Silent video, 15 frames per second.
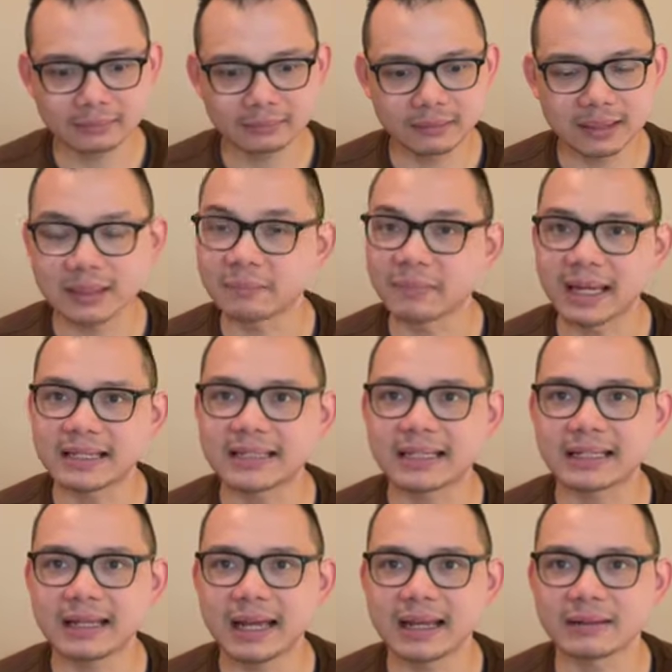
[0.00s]
it's
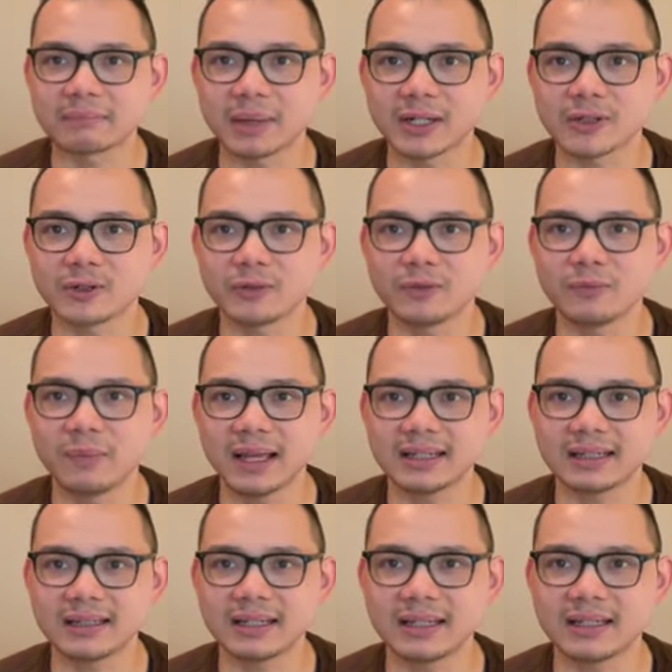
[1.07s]
amazing that my 2
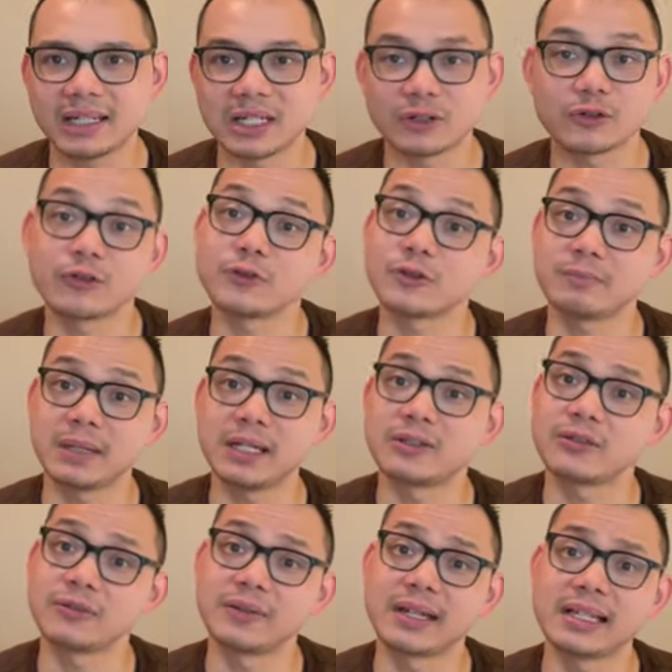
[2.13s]
besties introduced me
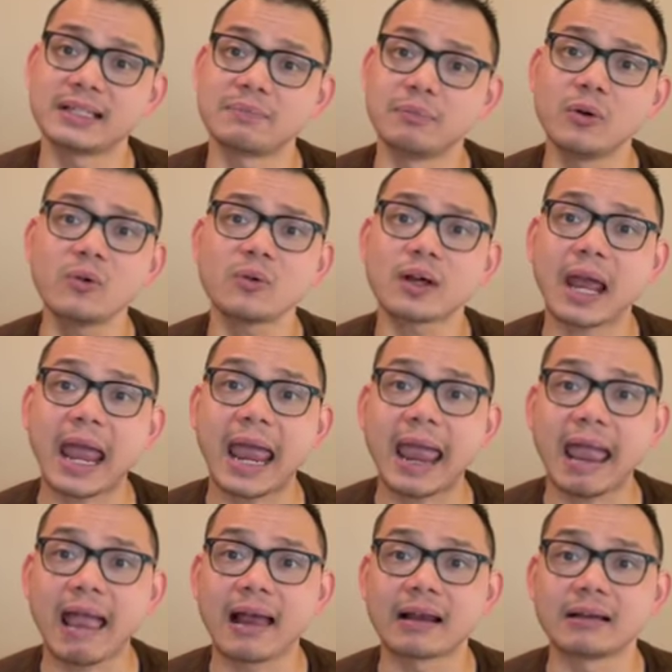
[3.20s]
to this book,
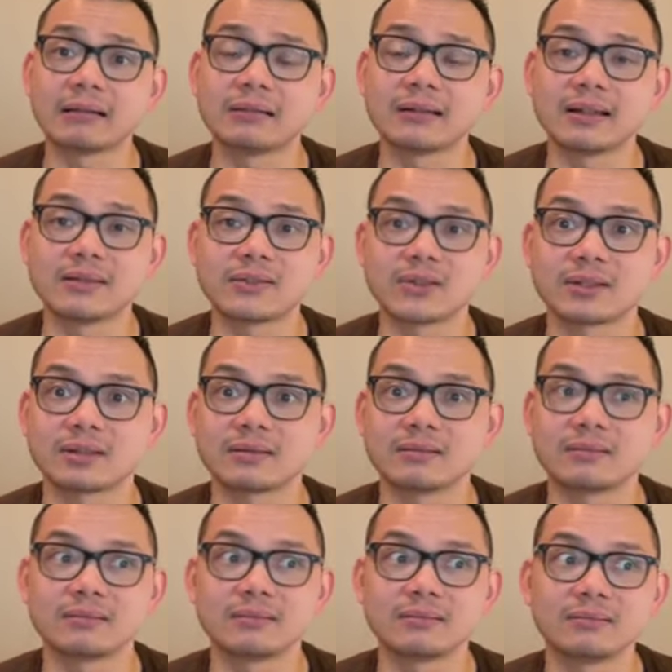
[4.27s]
and it just
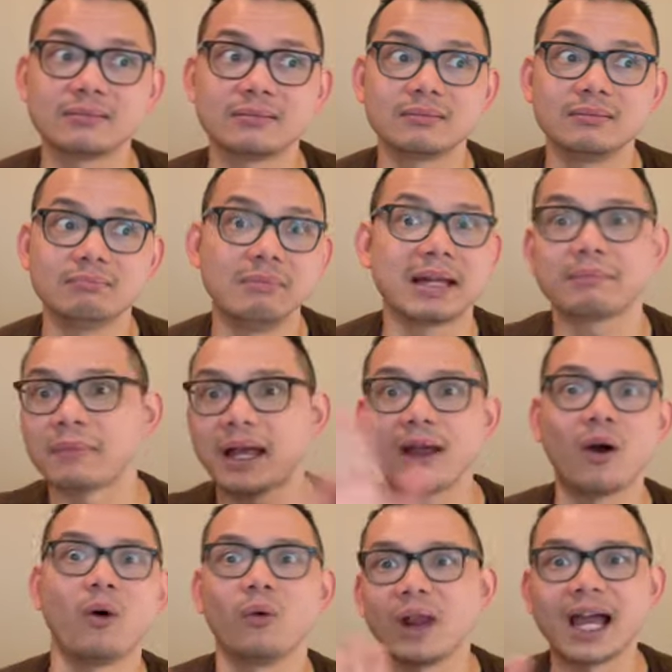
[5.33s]
make my
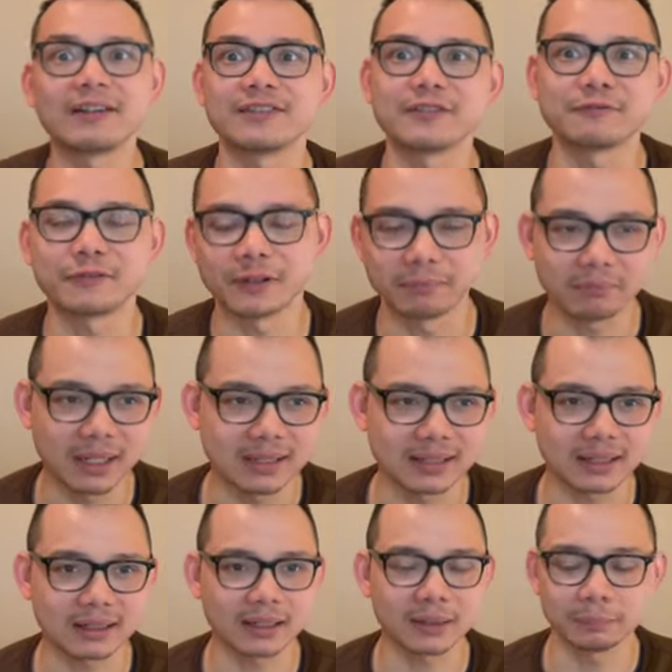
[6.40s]
whole life different,
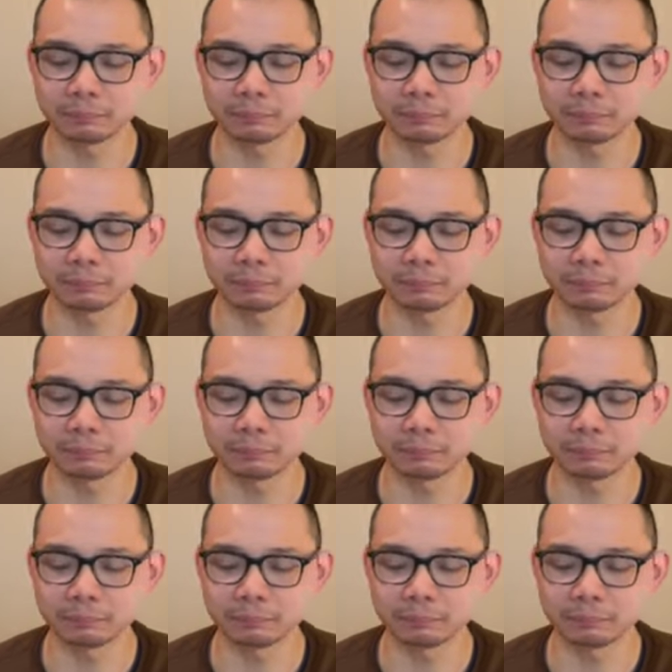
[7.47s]
basically.